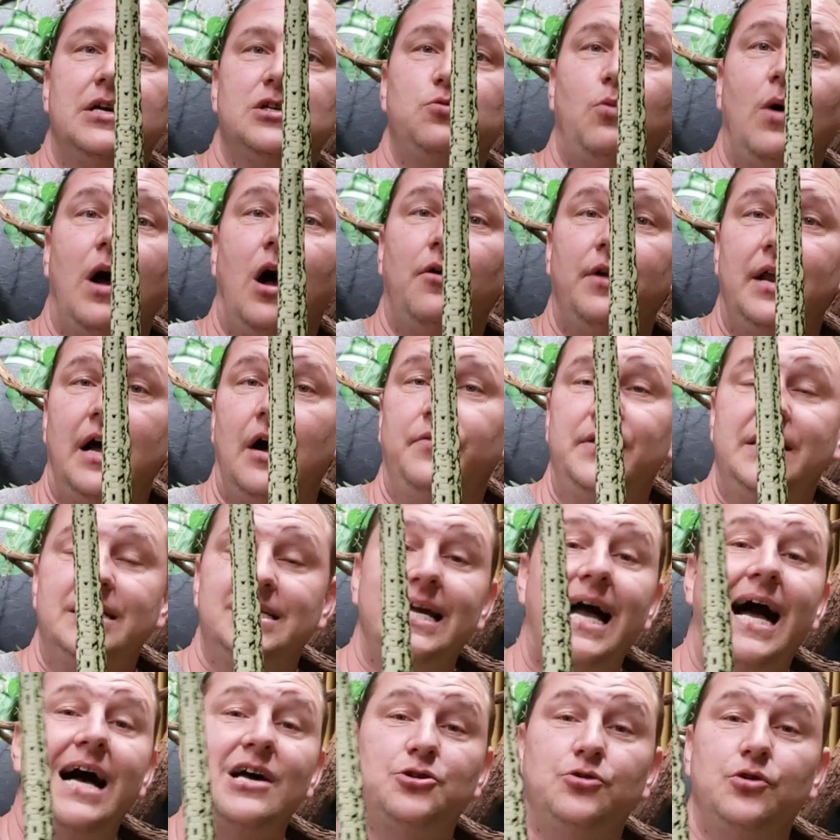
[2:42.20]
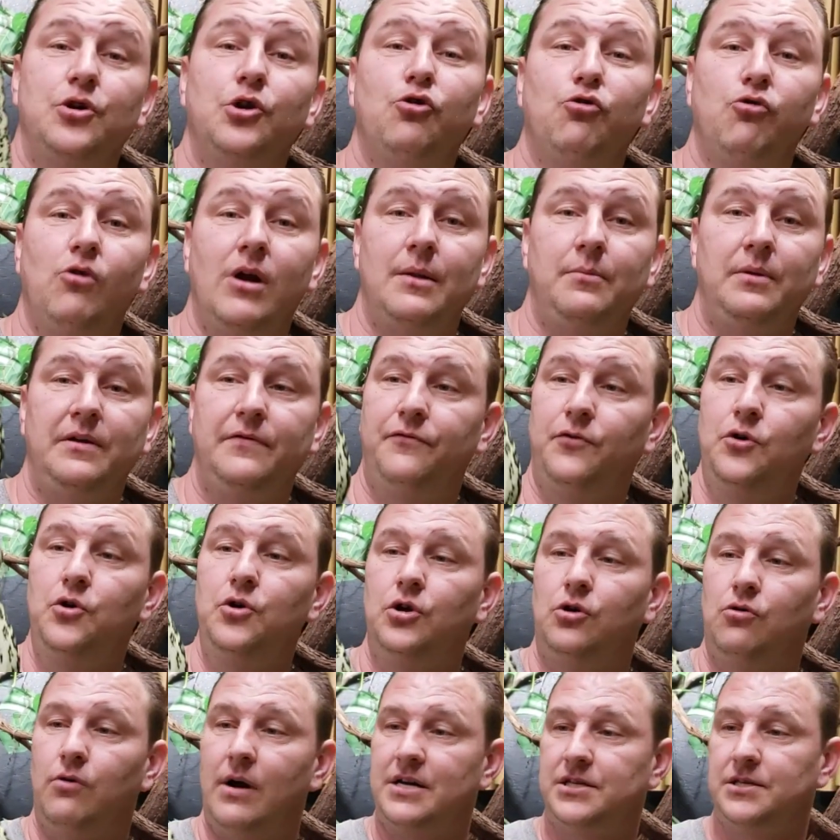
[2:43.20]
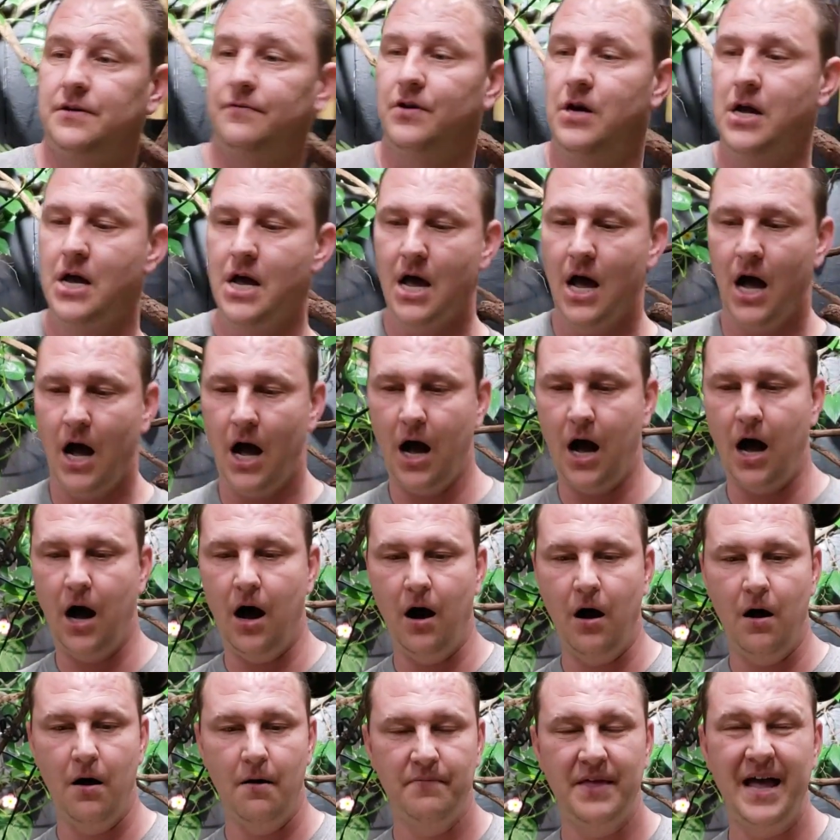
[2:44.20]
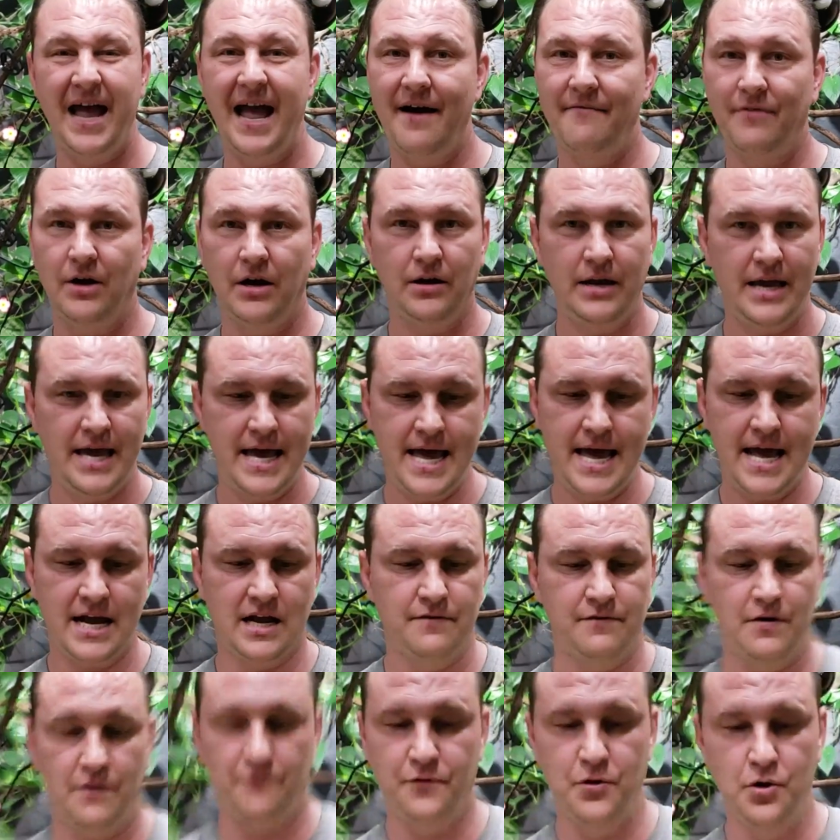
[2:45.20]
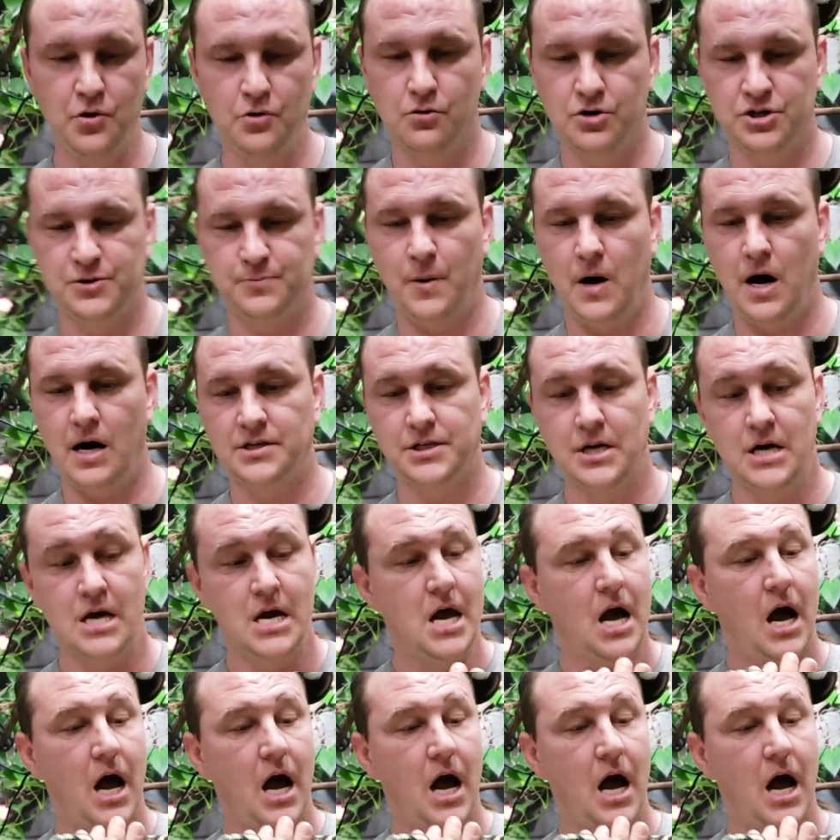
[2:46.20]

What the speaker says: as well. Now these guys are incredibly food aggressive. They have a heck of a food response.